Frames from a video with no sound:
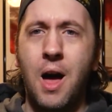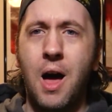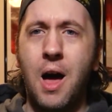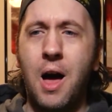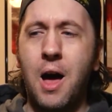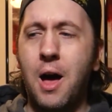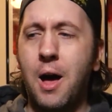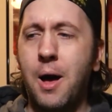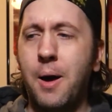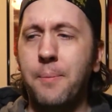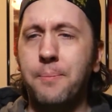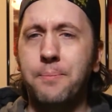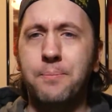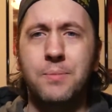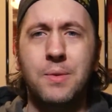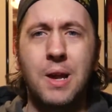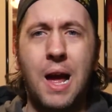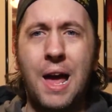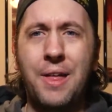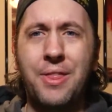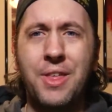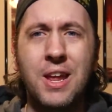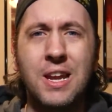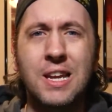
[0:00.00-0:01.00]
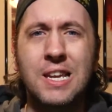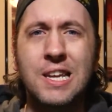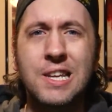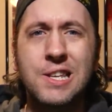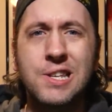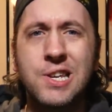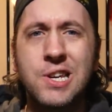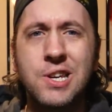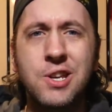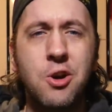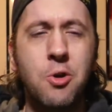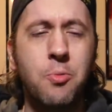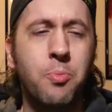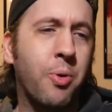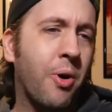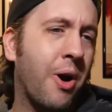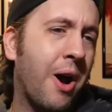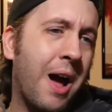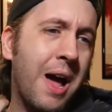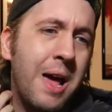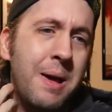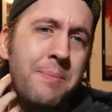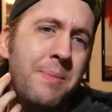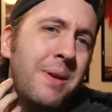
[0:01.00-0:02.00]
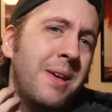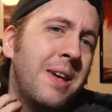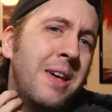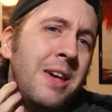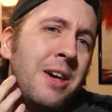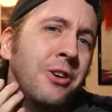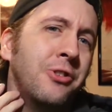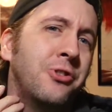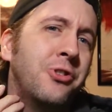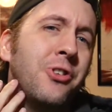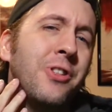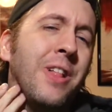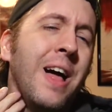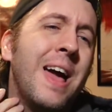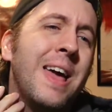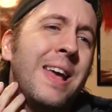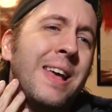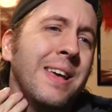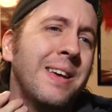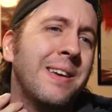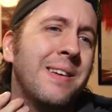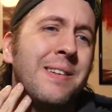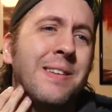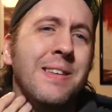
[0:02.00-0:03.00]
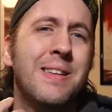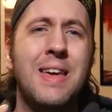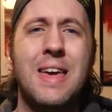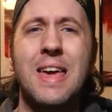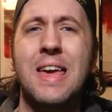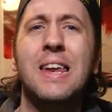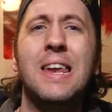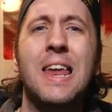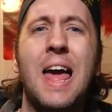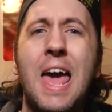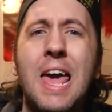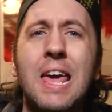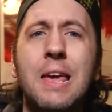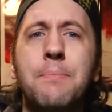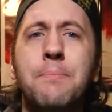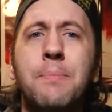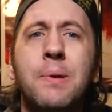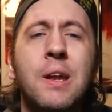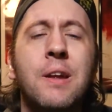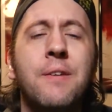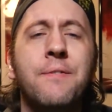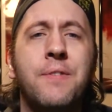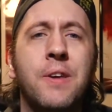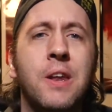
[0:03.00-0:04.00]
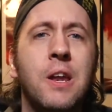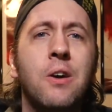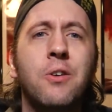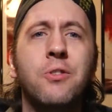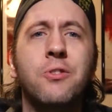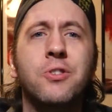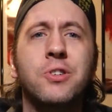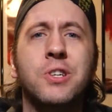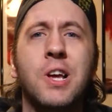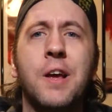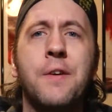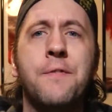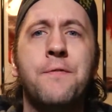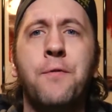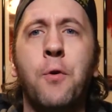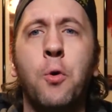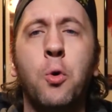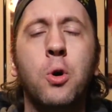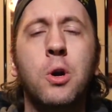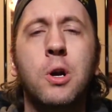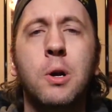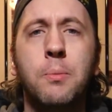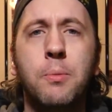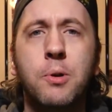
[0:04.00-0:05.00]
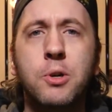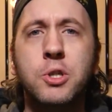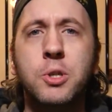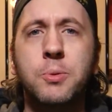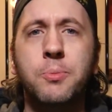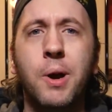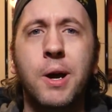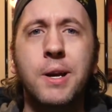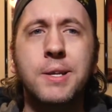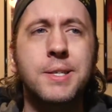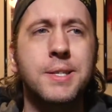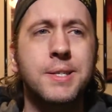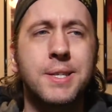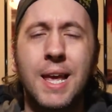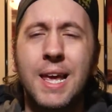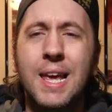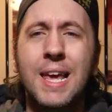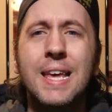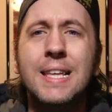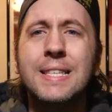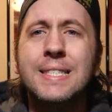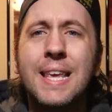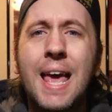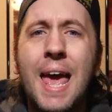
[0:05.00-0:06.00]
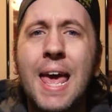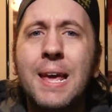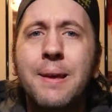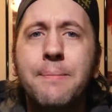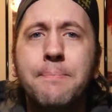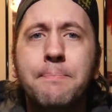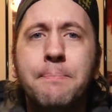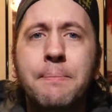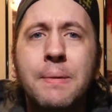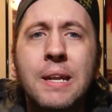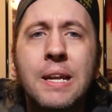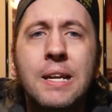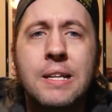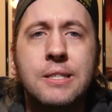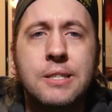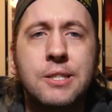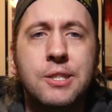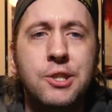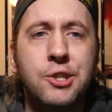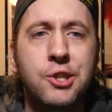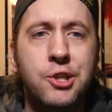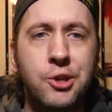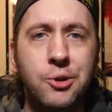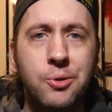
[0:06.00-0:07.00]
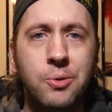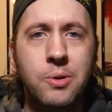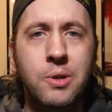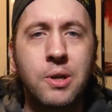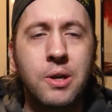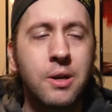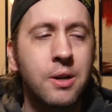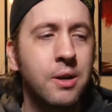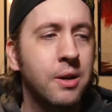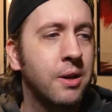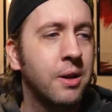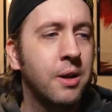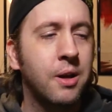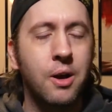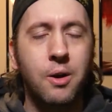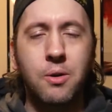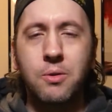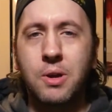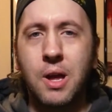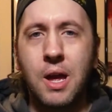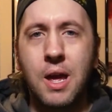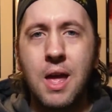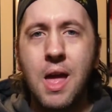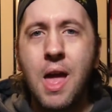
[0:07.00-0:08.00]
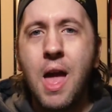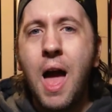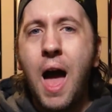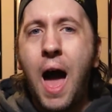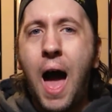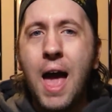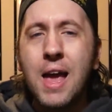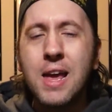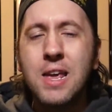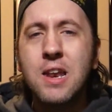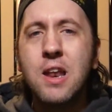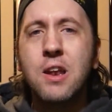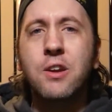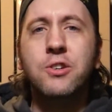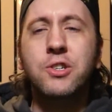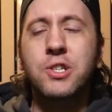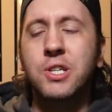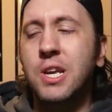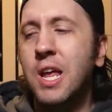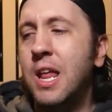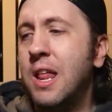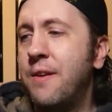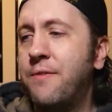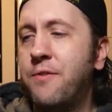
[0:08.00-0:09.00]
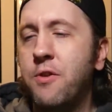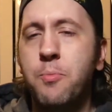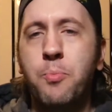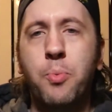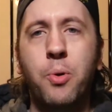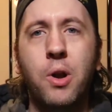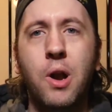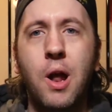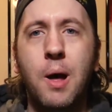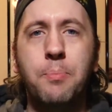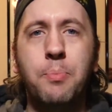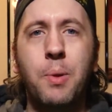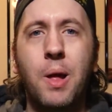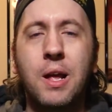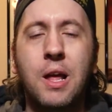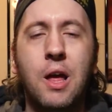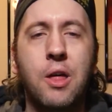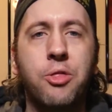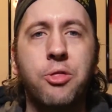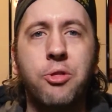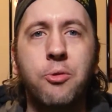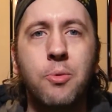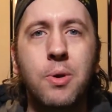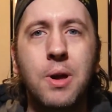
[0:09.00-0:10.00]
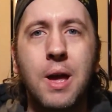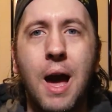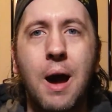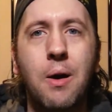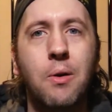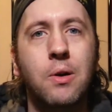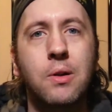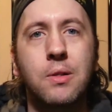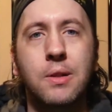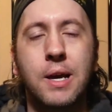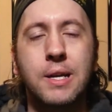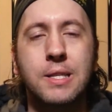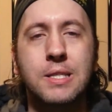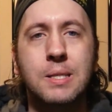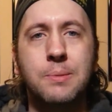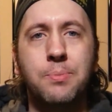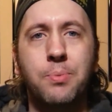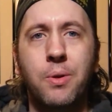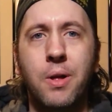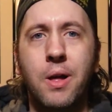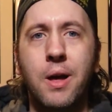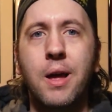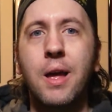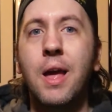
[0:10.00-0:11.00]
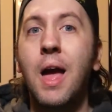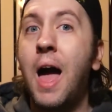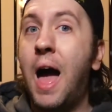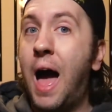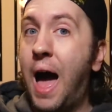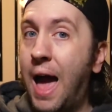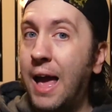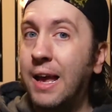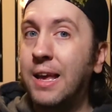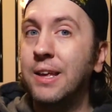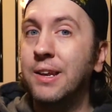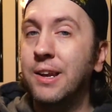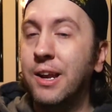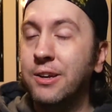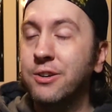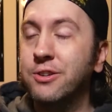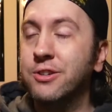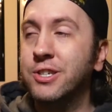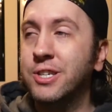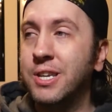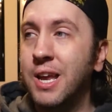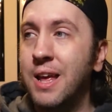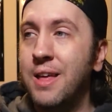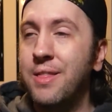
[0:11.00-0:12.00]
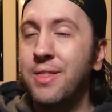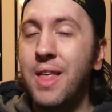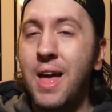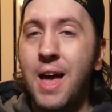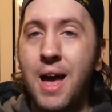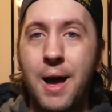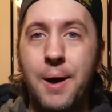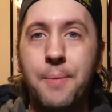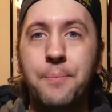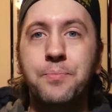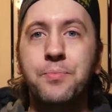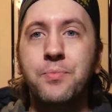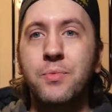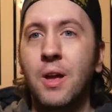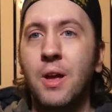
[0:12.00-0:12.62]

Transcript: Um, I think Nintendo Prime, he'll do like an eight minute video and there's like four commercial breaks. It's like, it's eight minutes, dude. Okay. I can understand if you put up like a three hour let's play. I can understand that.